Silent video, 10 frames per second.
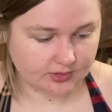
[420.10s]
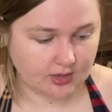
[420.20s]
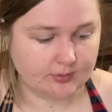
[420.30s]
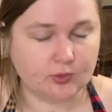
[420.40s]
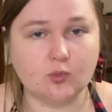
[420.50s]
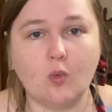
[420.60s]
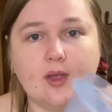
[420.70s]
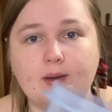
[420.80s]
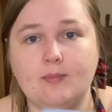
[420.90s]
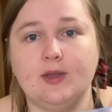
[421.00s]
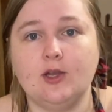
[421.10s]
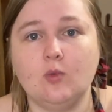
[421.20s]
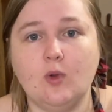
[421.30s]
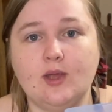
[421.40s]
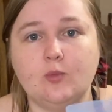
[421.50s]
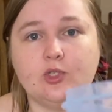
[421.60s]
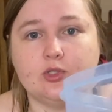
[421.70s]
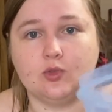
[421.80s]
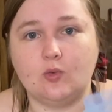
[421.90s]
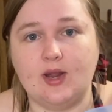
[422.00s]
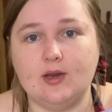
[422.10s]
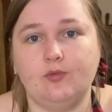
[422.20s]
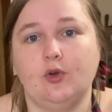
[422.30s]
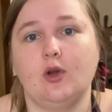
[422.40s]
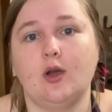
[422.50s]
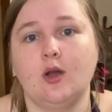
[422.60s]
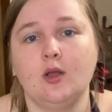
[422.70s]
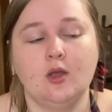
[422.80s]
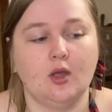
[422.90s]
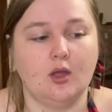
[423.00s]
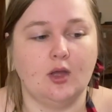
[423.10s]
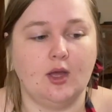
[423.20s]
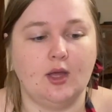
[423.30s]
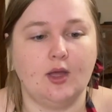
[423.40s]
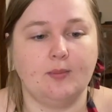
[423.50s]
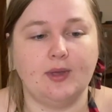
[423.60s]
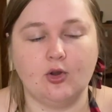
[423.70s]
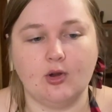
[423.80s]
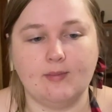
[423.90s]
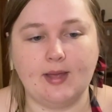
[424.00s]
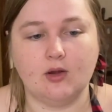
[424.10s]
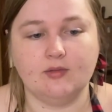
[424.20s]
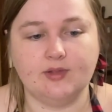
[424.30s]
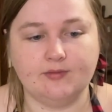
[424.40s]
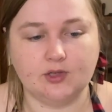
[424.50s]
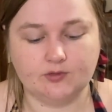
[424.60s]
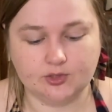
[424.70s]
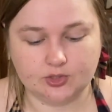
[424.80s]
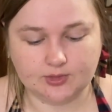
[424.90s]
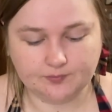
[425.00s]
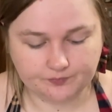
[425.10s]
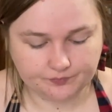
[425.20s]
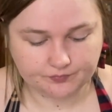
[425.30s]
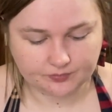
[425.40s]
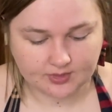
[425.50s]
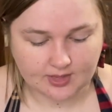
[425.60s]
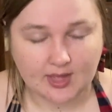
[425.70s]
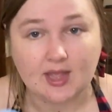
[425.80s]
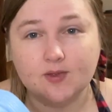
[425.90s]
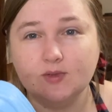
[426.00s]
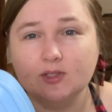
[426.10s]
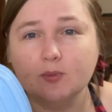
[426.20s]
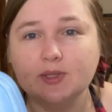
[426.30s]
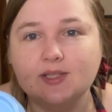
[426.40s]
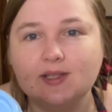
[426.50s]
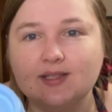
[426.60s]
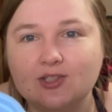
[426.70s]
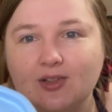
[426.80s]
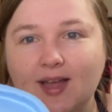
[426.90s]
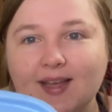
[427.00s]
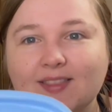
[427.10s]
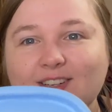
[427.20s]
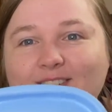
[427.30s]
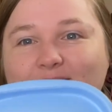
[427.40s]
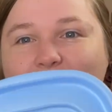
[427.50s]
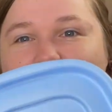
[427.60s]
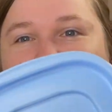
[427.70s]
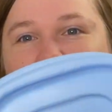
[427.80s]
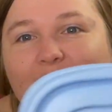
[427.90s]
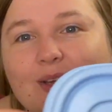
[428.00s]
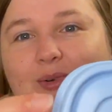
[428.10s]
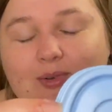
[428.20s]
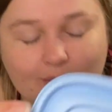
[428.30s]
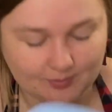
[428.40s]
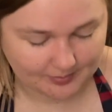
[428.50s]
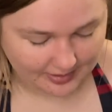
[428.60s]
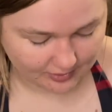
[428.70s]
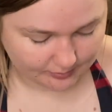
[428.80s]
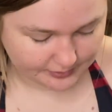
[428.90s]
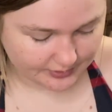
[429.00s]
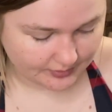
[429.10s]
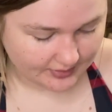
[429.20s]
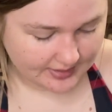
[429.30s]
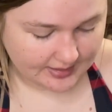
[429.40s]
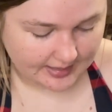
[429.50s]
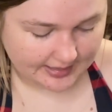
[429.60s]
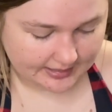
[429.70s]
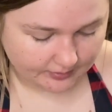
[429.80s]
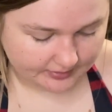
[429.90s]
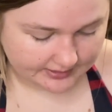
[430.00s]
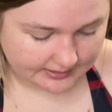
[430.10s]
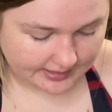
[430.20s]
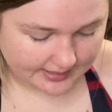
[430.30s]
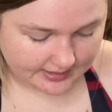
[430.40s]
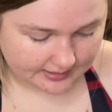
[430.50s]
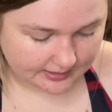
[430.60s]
comes with one bigger one, which is great for a bigger amount of leftovers. And these are what the lids look like. They're such a cute powder blue. And I really like